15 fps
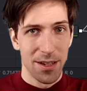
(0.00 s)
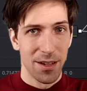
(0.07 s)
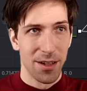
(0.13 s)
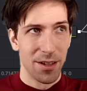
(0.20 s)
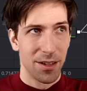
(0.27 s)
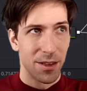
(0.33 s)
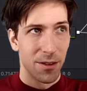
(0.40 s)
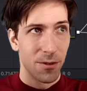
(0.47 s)

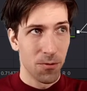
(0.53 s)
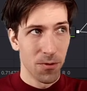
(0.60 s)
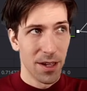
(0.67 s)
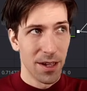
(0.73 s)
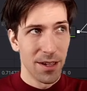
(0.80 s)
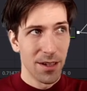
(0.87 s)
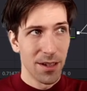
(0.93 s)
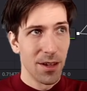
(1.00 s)
a
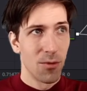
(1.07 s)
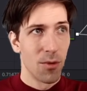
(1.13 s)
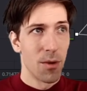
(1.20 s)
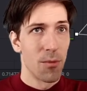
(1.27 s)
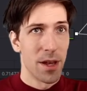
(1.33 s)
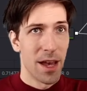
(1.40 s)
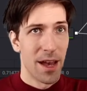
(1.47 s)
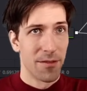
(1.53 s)
grid where
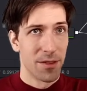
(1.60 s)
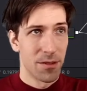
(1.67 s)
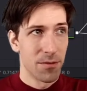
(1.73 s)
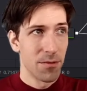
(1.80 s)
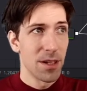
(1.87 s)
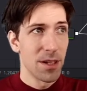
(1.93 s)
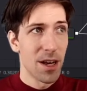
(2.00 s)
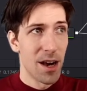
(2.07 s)
we have
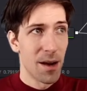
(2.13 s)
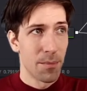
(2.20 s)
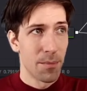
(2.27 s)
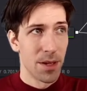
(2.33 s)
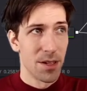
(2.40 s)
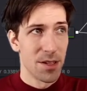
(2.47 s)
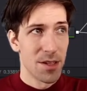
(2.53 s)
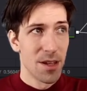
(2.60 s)
three
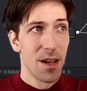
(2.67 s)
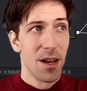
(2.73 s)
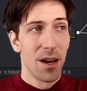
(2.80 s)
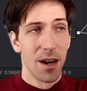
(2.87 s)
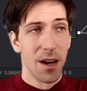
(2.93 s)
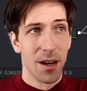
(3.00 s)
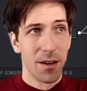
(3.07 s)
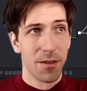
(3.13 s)
copies
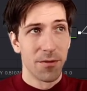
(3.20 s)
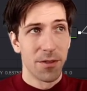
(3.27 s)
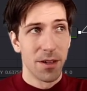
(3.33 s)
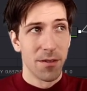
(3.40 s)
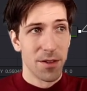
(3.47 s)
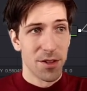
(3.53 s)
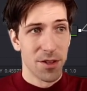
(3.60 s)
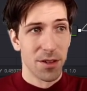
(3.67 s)
of the
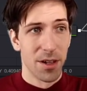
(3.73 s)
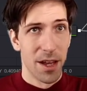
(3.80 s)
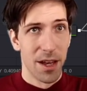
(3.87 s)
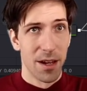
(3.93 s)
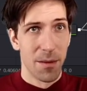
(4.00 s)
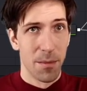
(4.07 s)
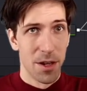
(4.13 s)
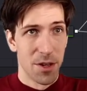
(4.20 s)
original
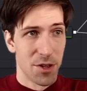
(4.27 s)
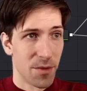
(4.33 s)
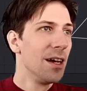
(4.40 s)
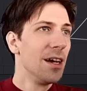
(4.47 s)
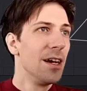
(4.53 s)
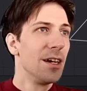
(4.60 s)
animation.